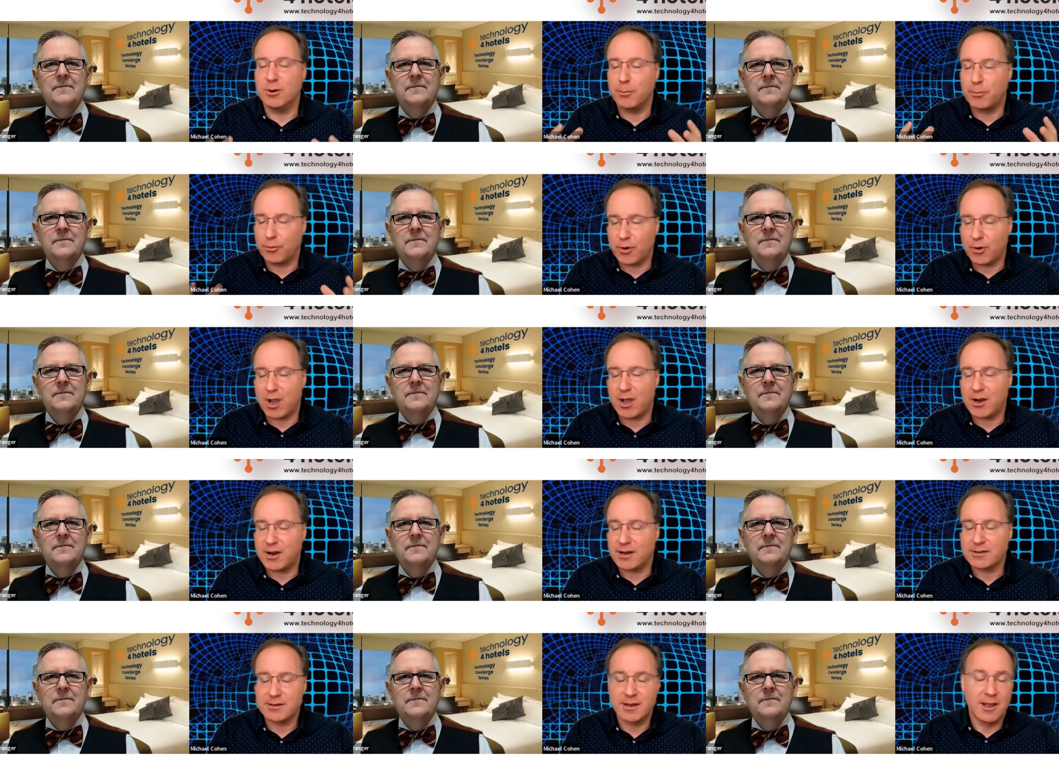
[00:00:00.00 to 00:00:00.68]
Speaker 1: your
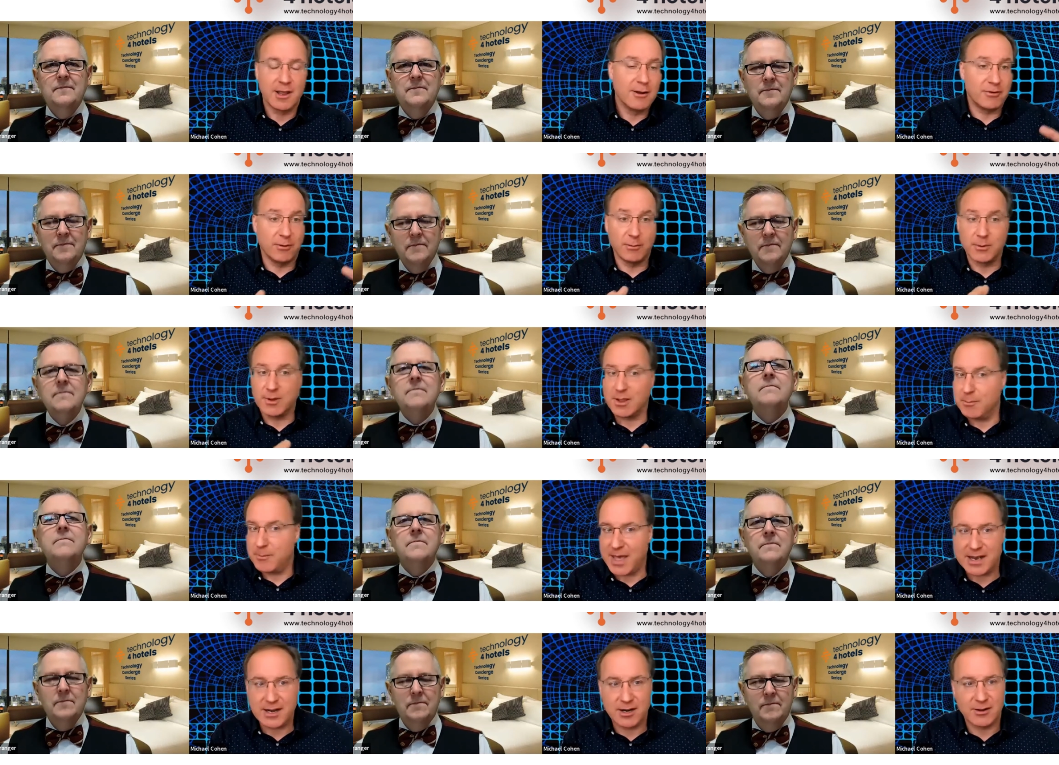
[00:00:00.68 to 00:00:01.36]
product from
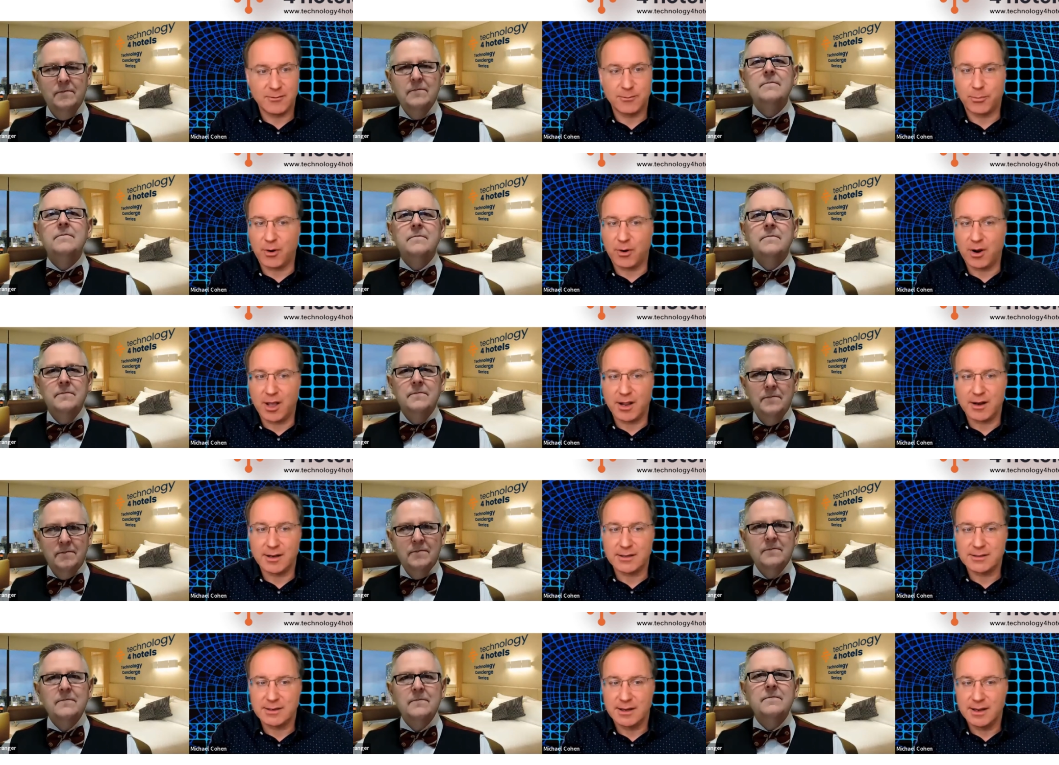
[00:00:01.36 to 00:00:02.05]
competitive
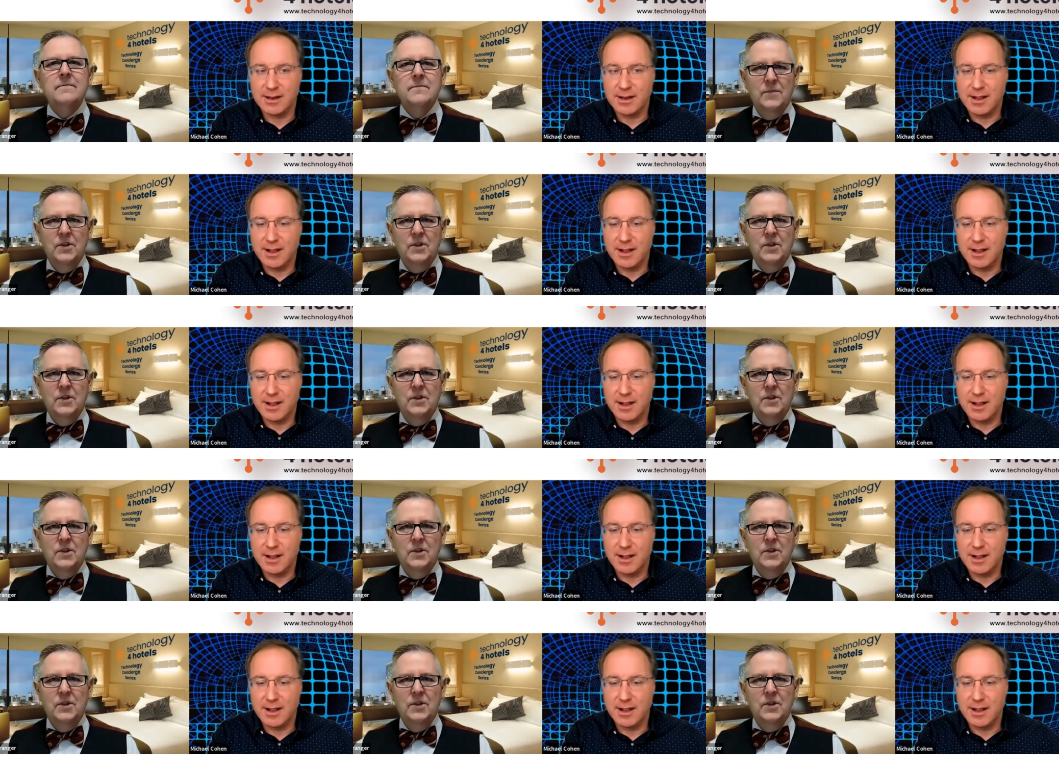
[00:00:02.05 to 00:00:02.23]
product?